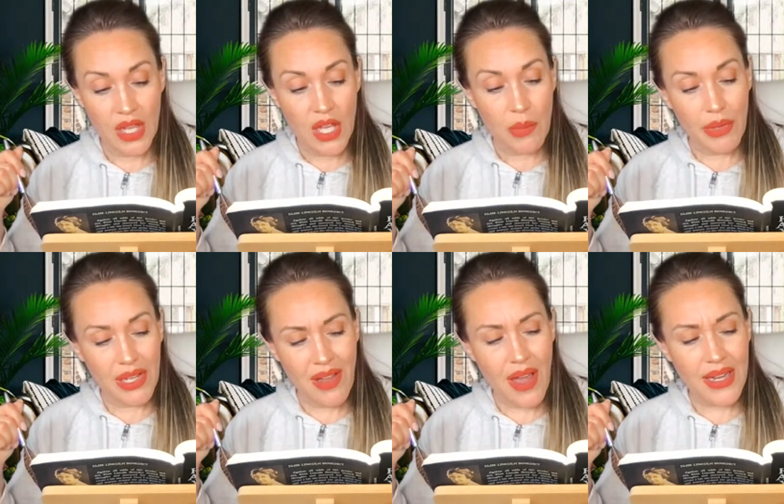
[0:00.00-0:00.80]
but
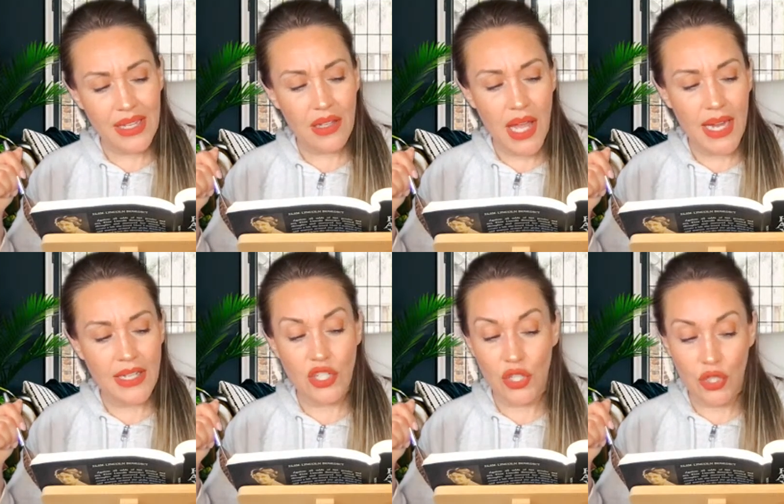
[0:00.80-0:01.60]
not
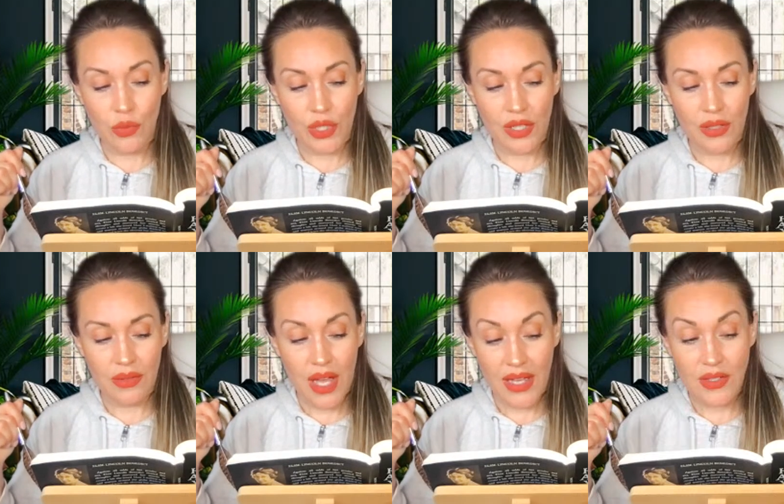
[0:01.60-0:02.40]
inclined to humor
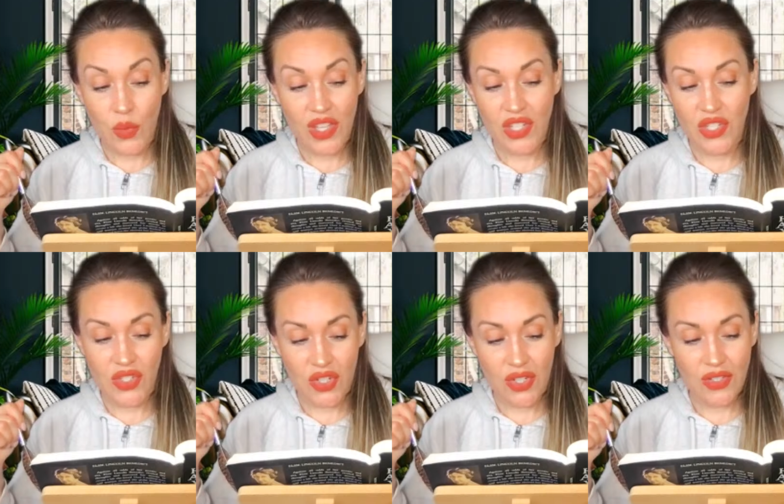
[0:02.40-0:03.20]
us with
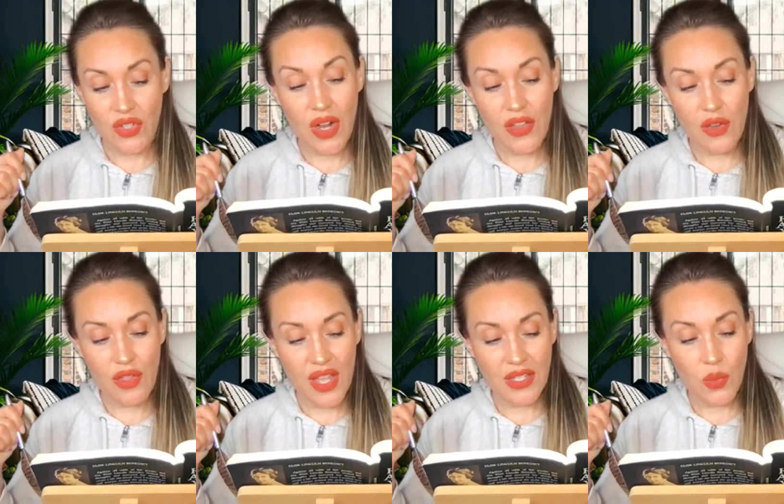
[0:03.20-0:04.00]
desserts or other
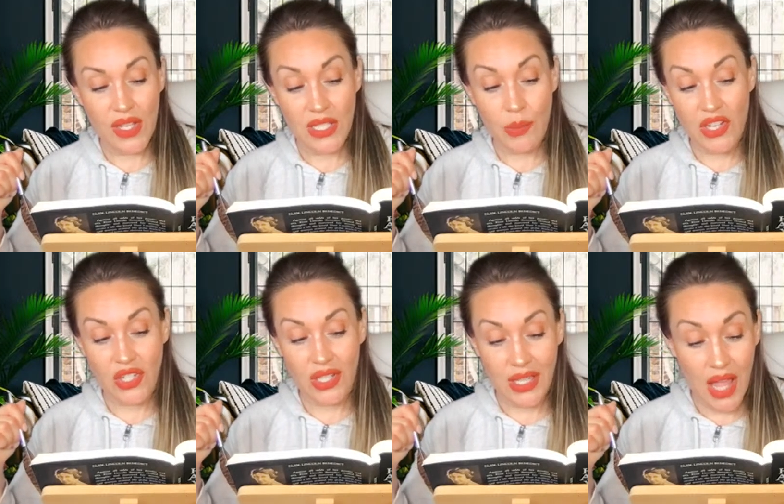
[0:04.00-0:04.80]
things we
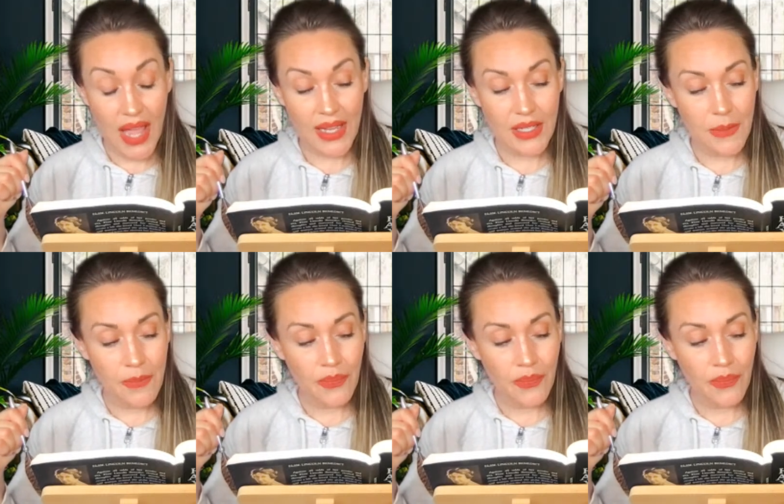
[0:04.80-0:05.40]
especially liked.